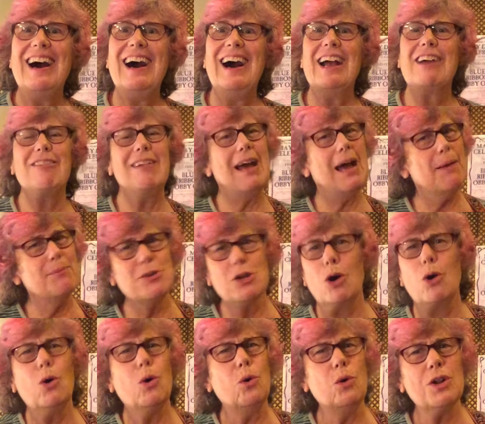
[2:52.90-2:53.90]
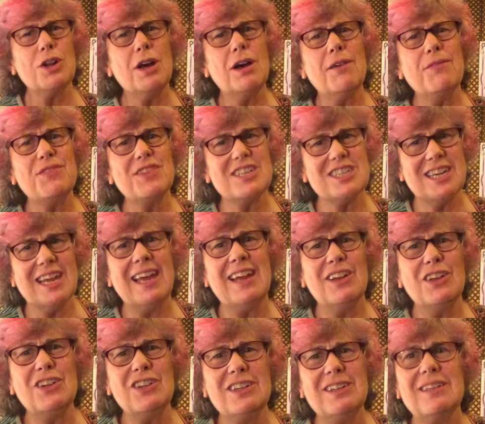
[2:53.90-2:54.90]
I grabbed hold of the
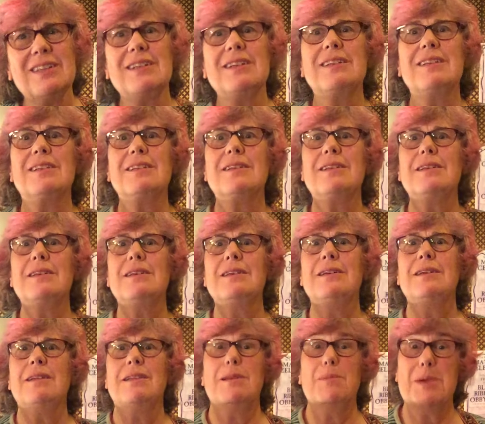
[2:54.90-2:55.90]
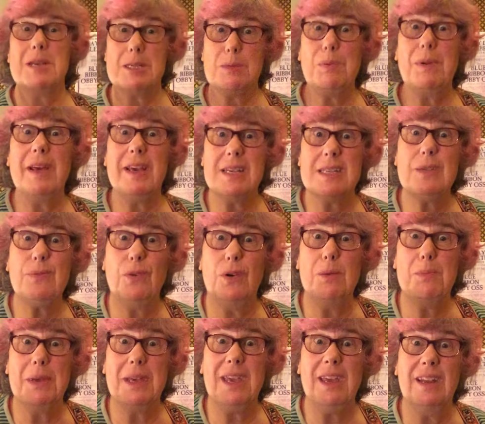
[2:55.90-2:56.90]
tenor best place for
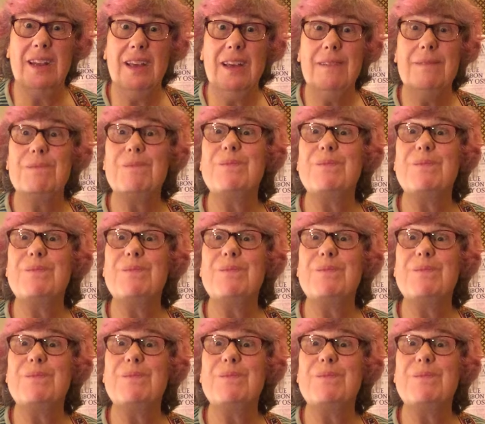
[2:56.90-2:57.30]
a beginner.